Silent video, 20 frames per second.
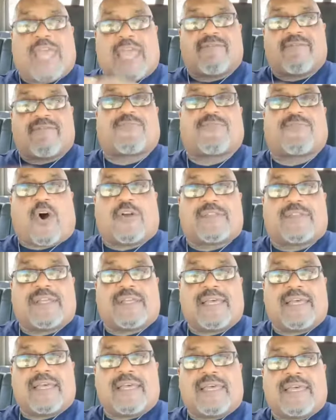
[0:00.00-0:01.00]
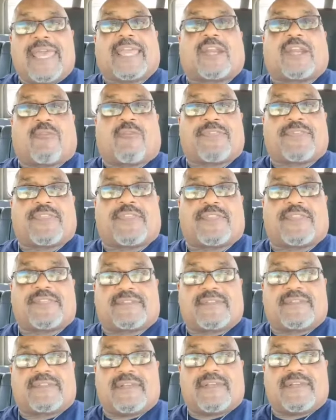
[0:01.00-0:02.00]
every thought in
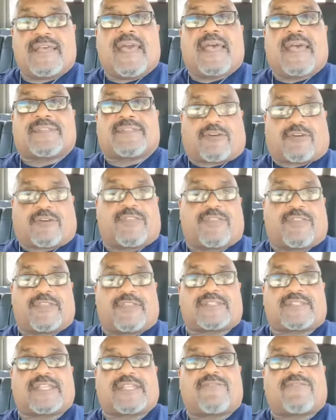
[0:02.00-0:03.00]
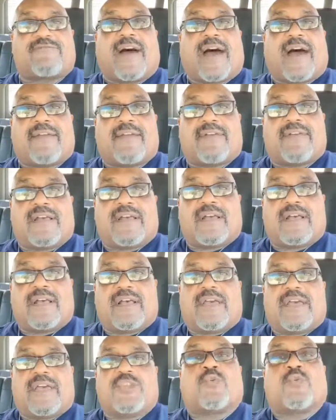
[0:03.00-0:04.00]
Corinthians, 2 Corinthians 10:5,
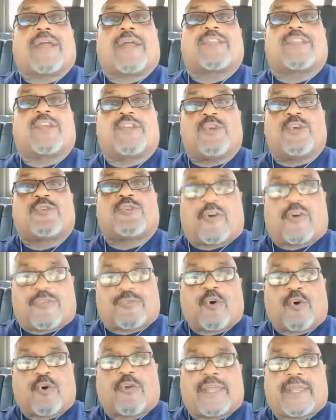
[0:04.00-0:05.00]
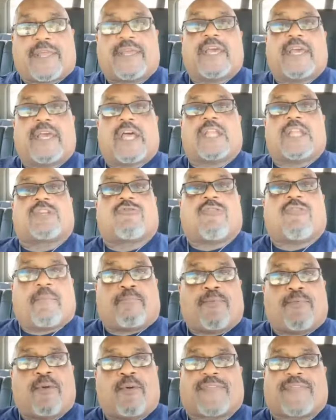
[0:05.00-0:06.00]
you got to use your authority to
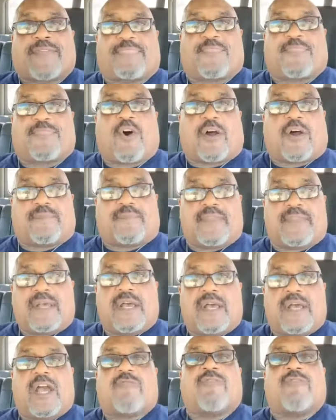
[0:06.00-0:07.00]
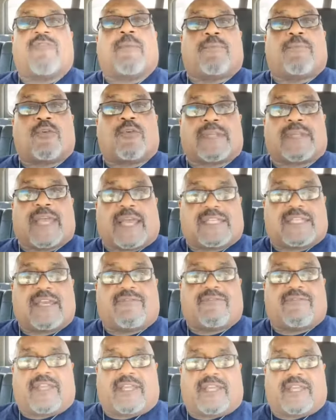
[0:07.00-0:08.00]
rebuke that thought. Rebuke
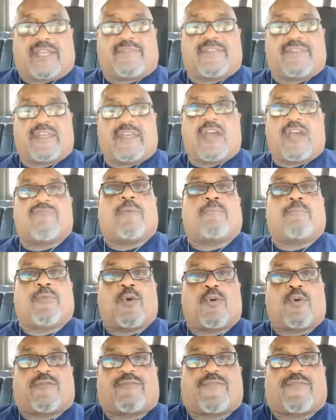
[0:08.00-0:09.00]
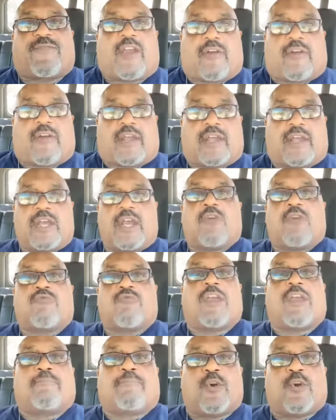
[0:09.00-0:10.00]
negativity, rebuke fear,
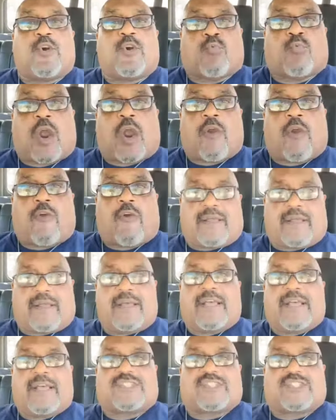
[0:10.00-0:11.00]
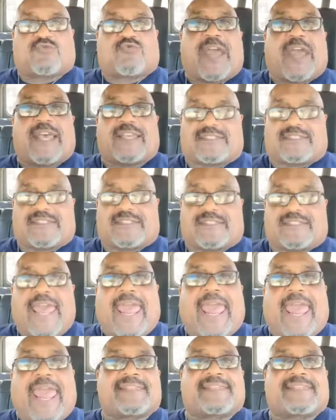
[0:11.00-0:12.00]
rebuke worry, stress,
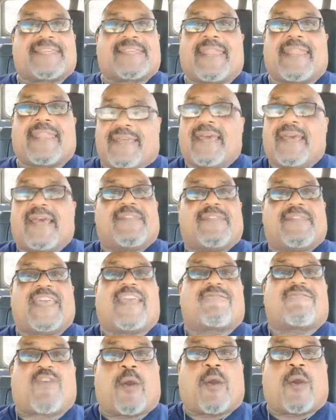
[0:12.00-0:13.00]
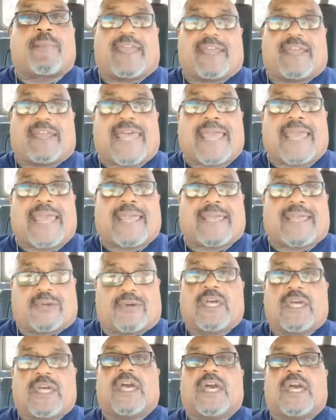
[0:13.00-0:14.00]
anxiety, the infirmity attacking
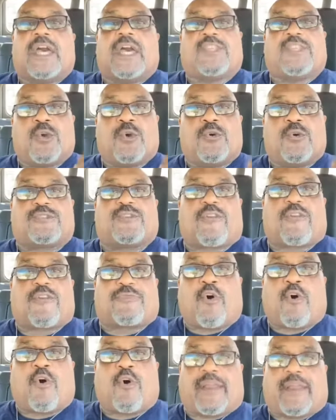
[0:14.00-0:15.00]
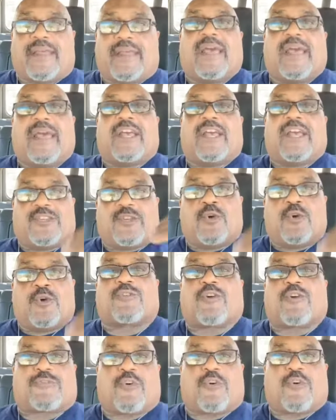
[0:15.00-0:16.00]
you. Use your authority. Use
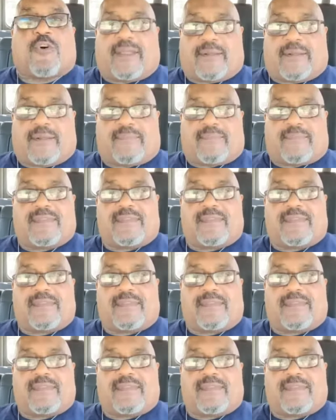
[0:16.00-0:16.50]
your authority.